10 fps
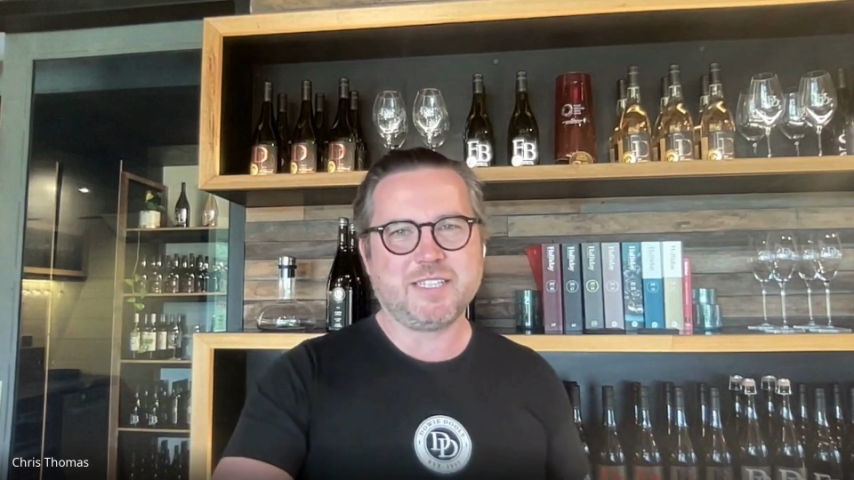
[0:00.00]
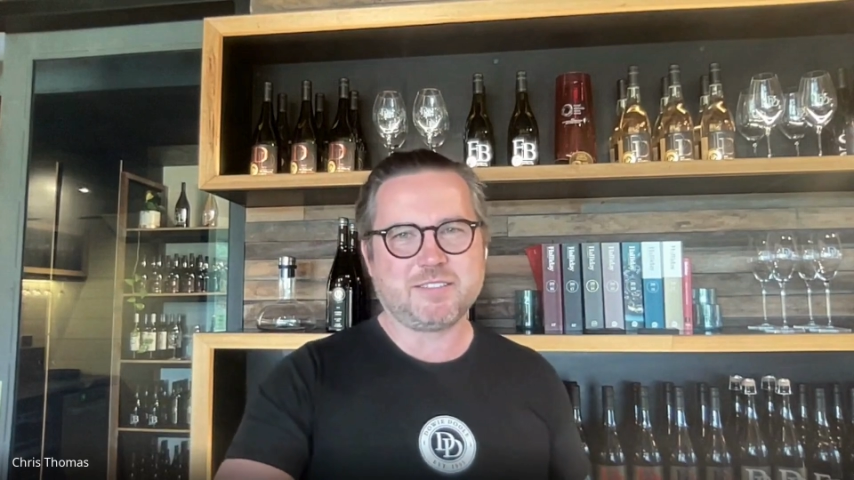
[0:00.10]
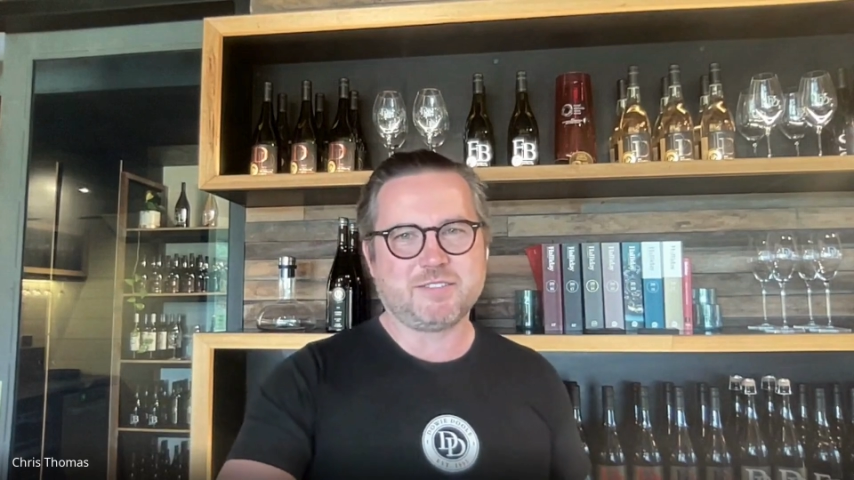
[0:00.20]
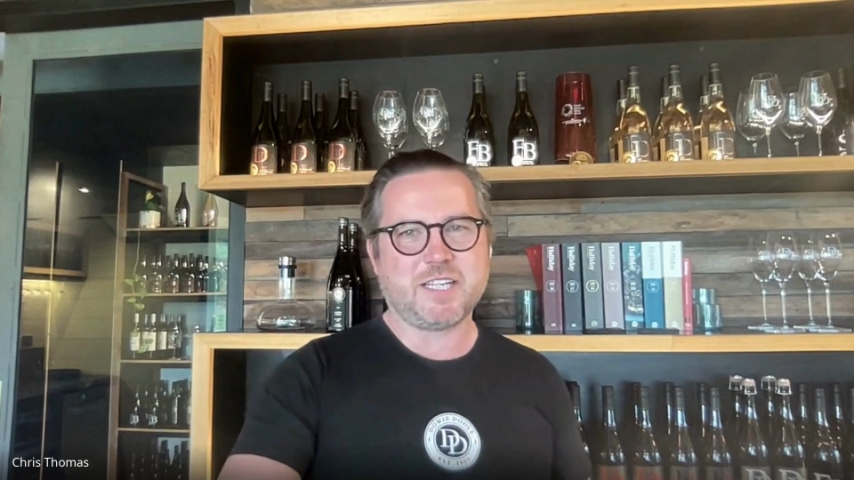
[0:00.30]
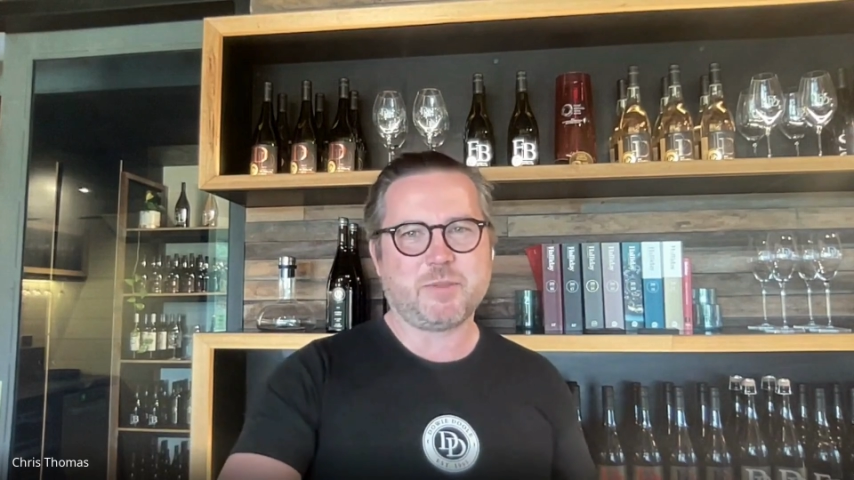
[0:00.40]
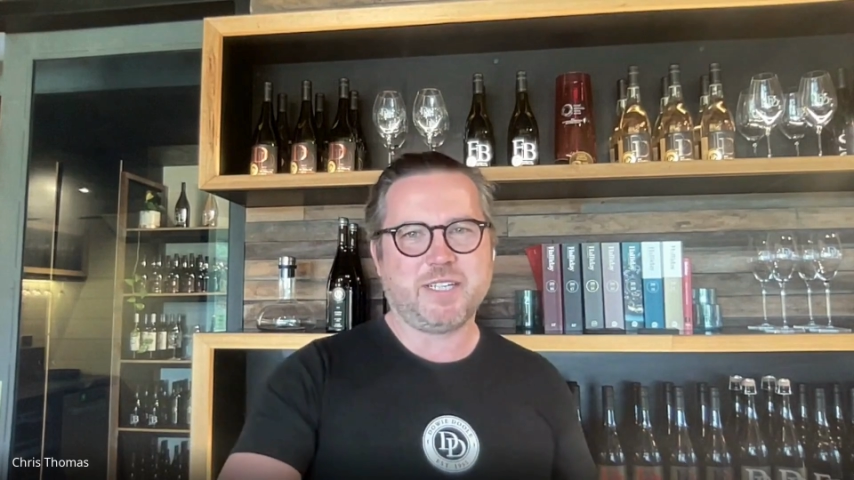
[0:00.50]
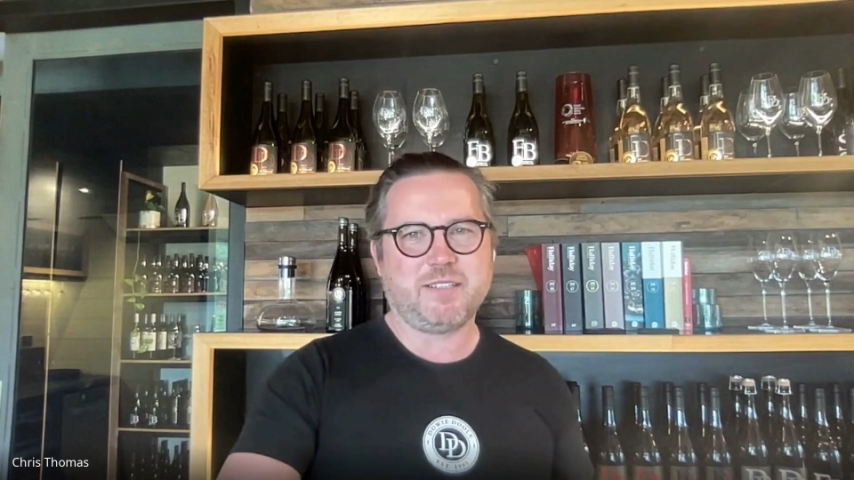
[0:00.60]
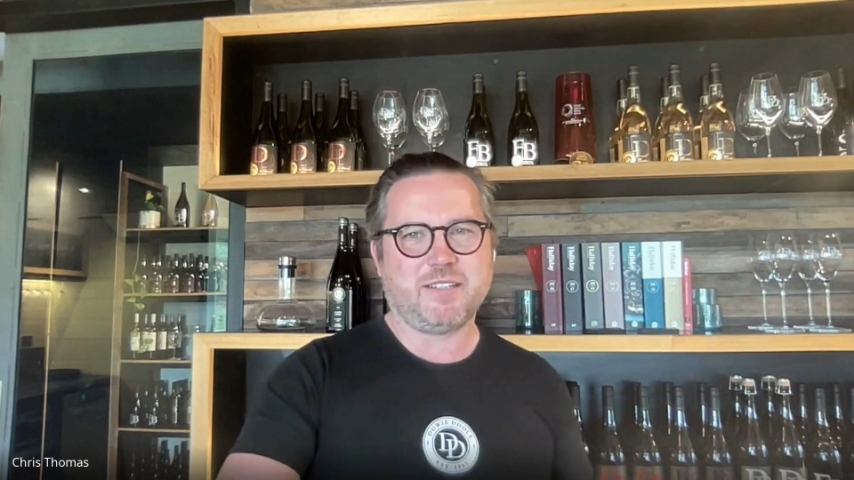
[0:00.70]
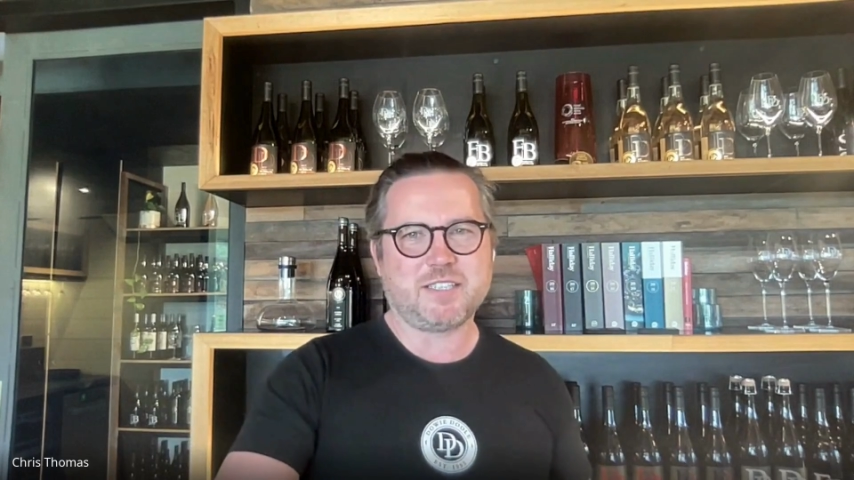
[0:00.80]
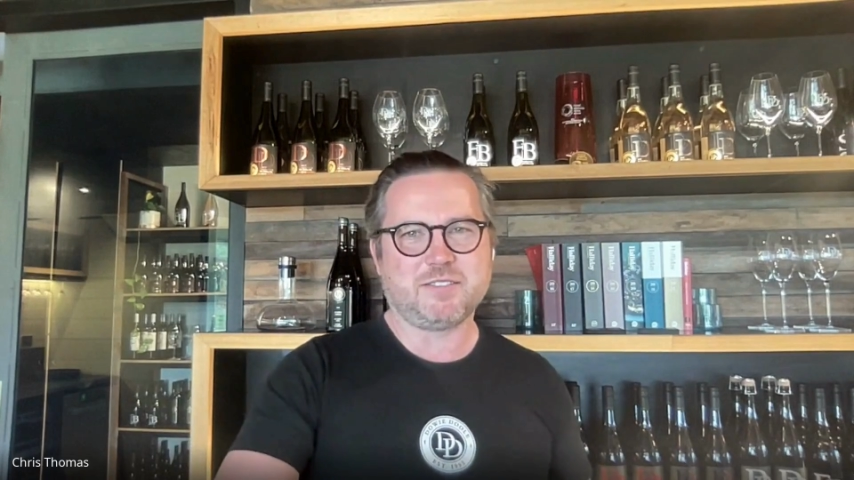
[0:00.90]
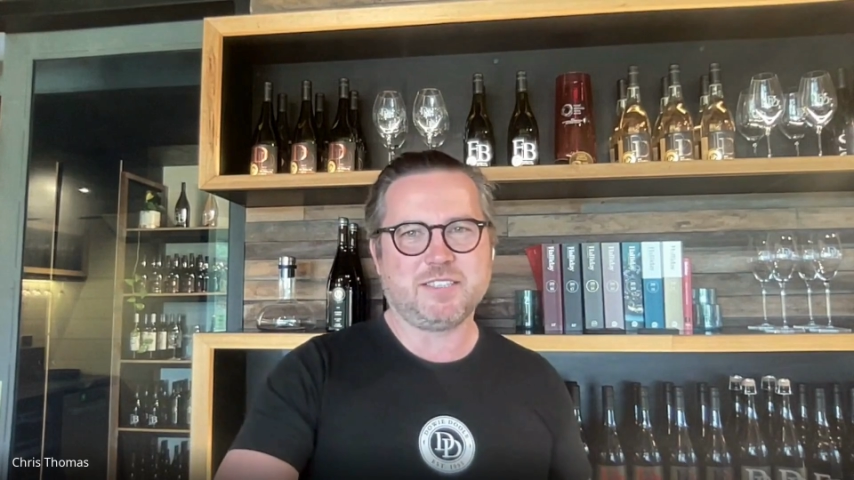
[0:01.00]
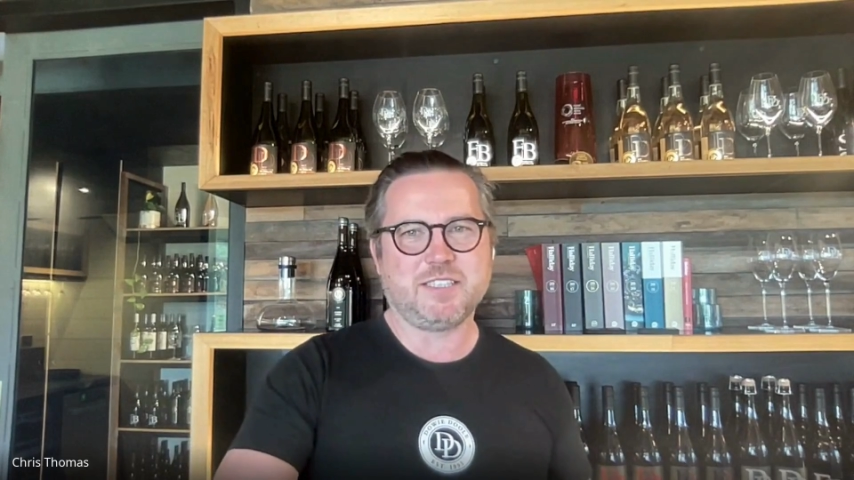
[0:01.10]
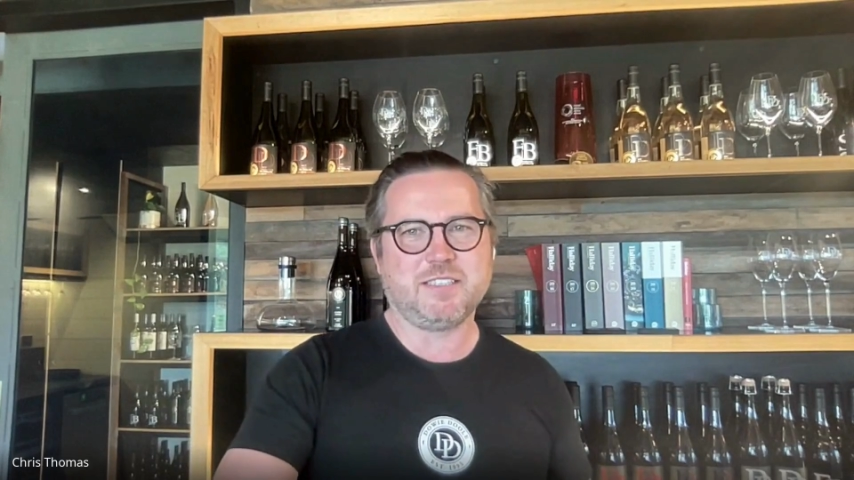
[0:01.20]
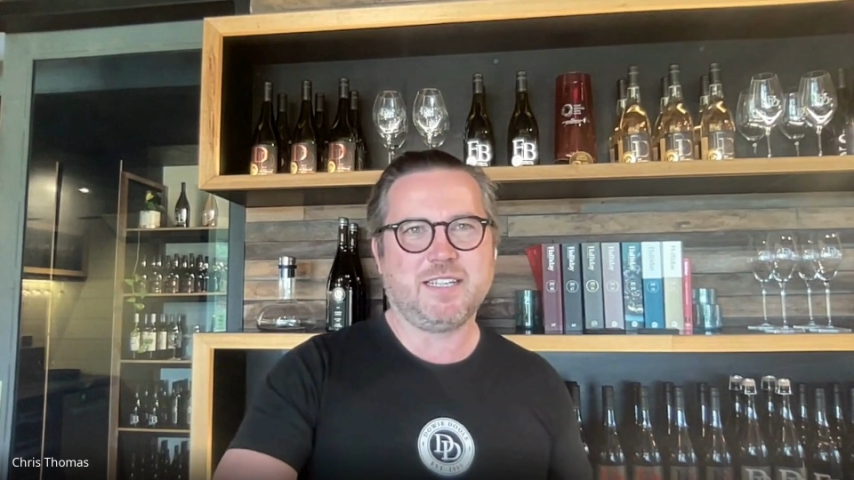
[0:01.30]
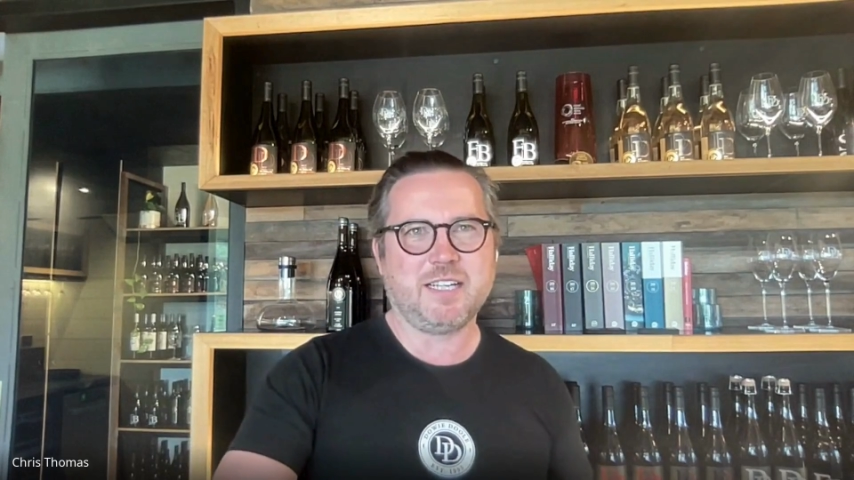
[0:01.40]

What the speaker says: I graduated high school in